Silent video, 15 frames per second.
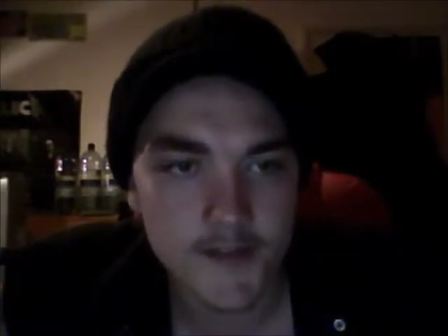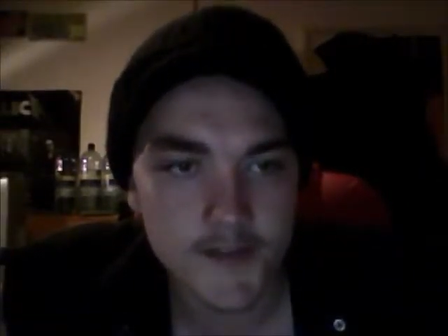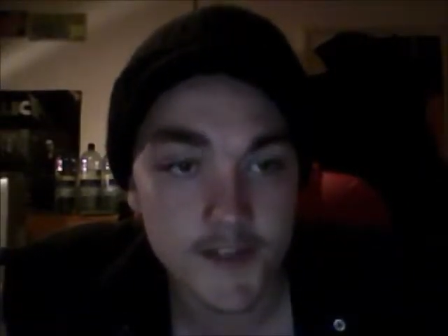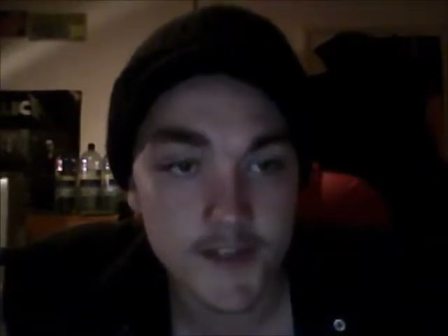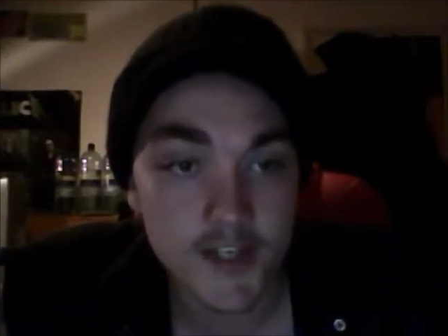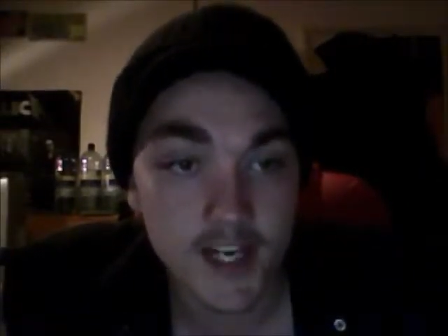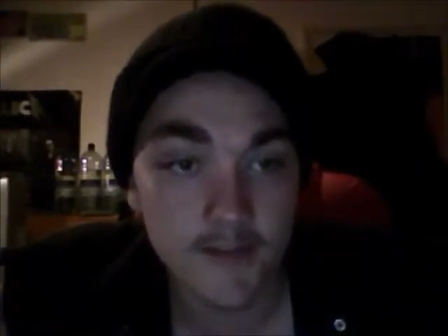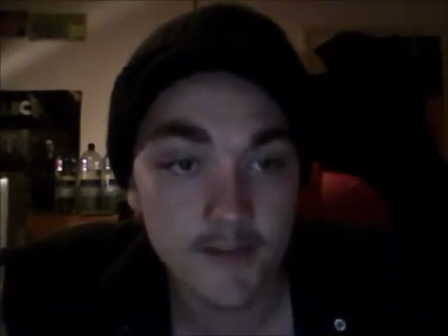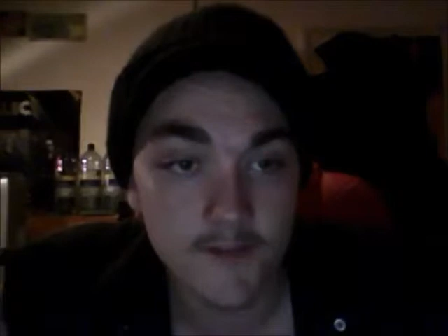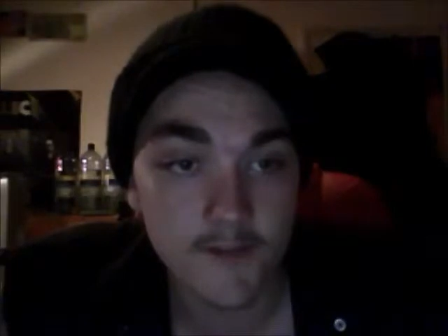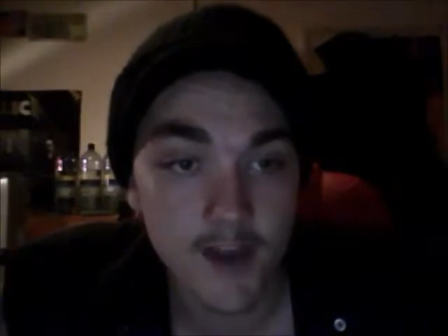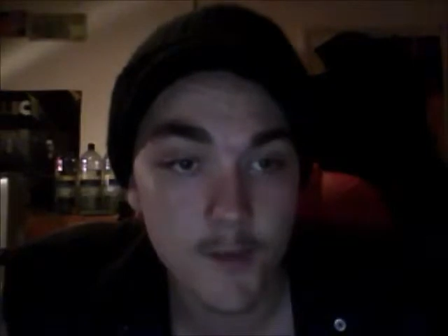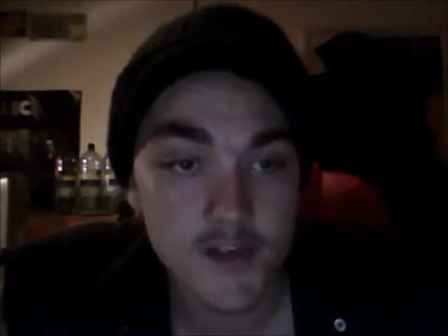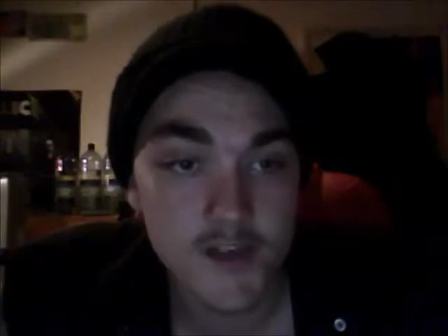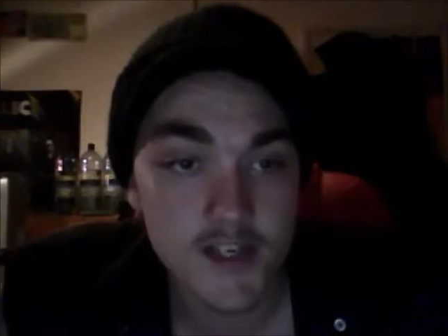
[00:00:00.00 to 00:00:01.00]
The Chilean
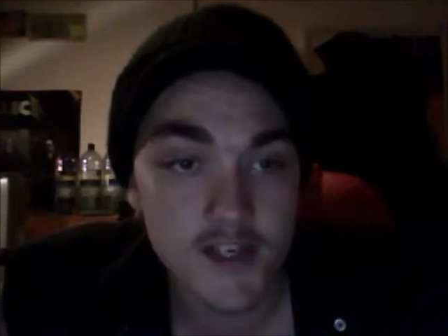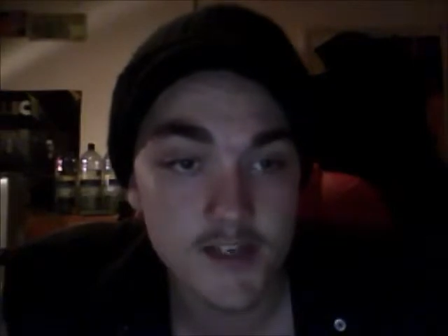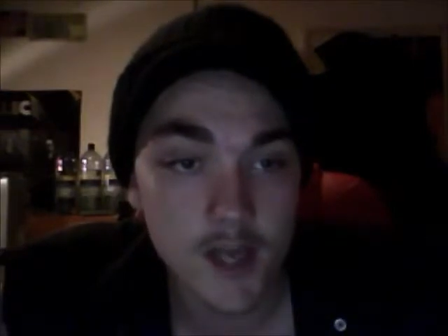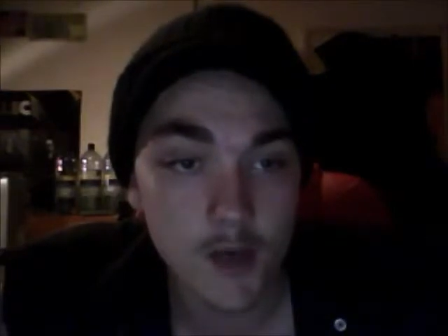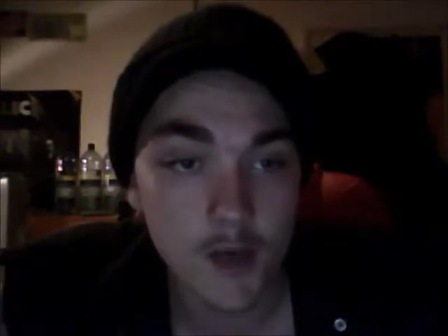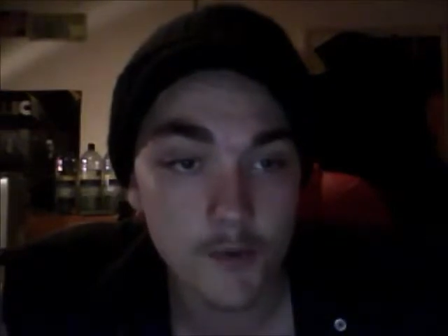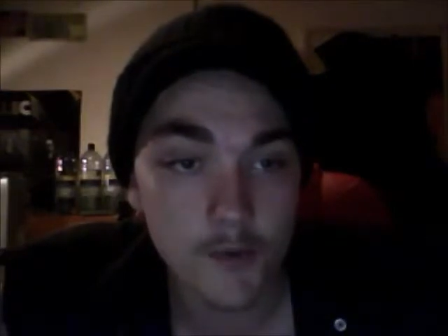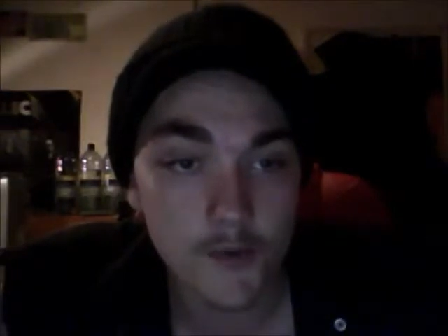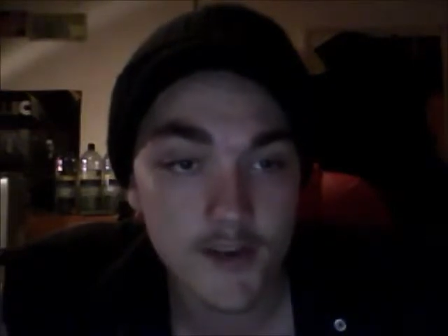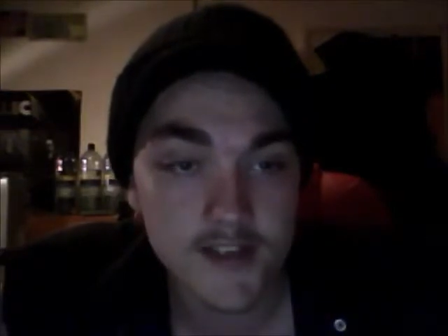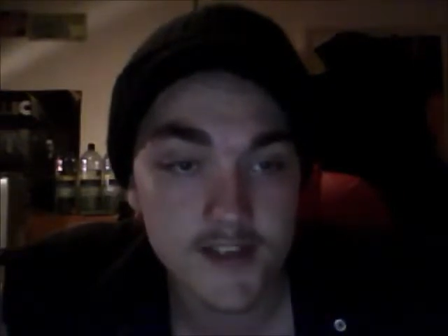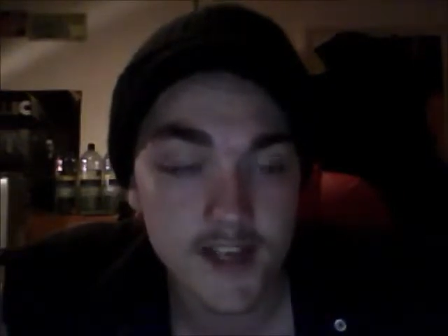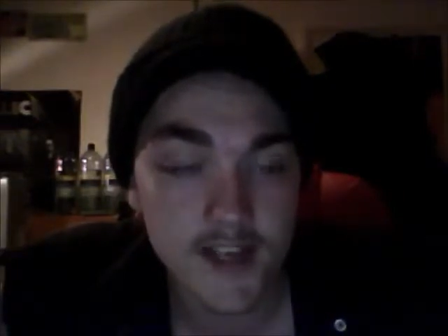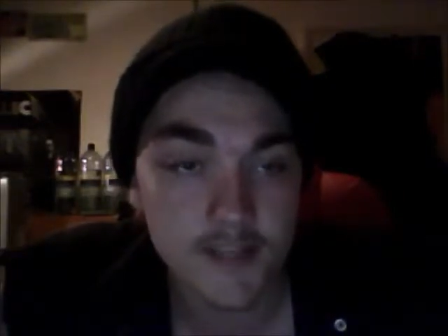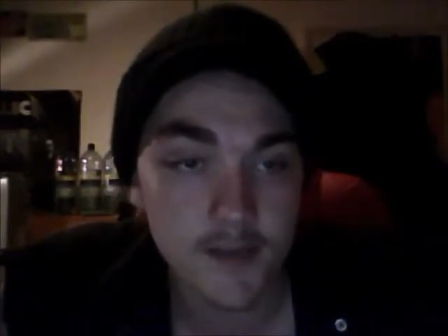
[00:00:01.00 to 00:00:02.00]
flame, which is Eleutherius
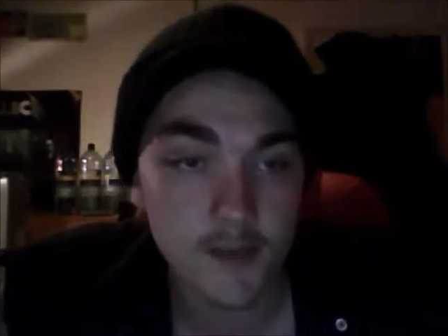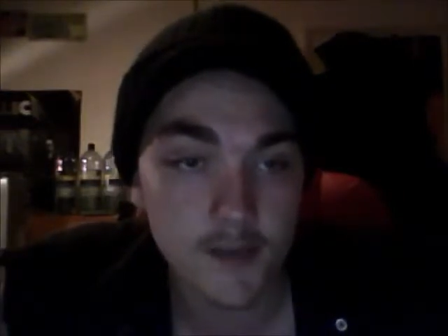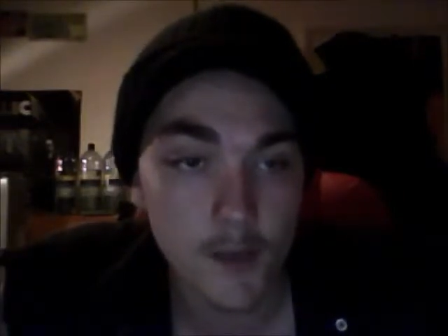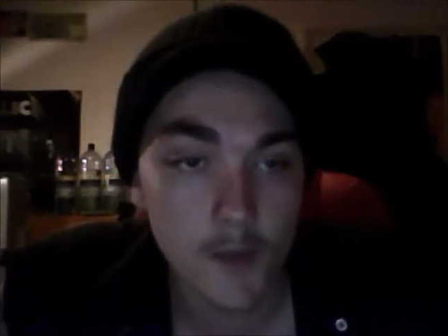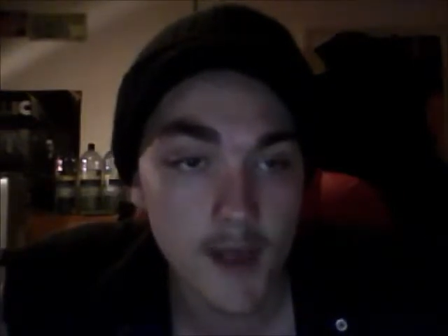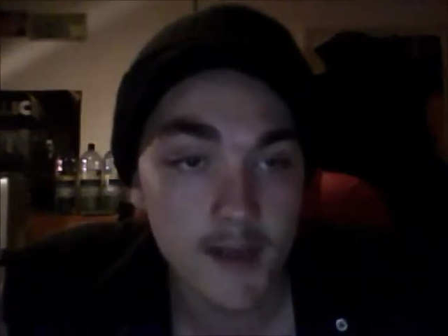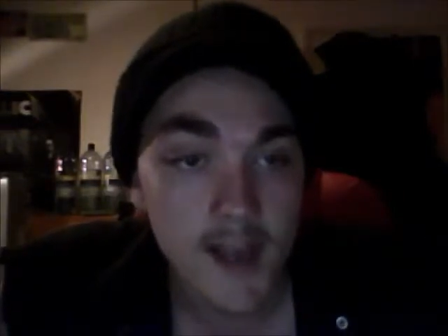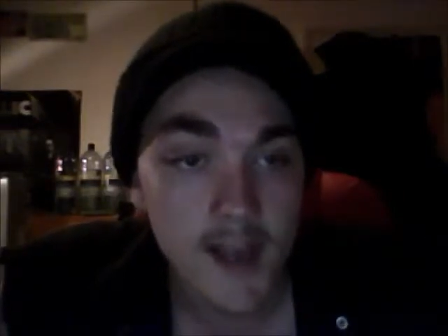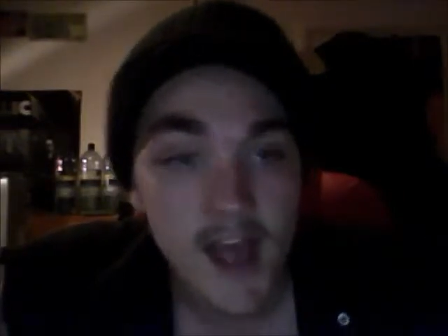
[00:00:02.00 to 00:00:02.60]
sp red.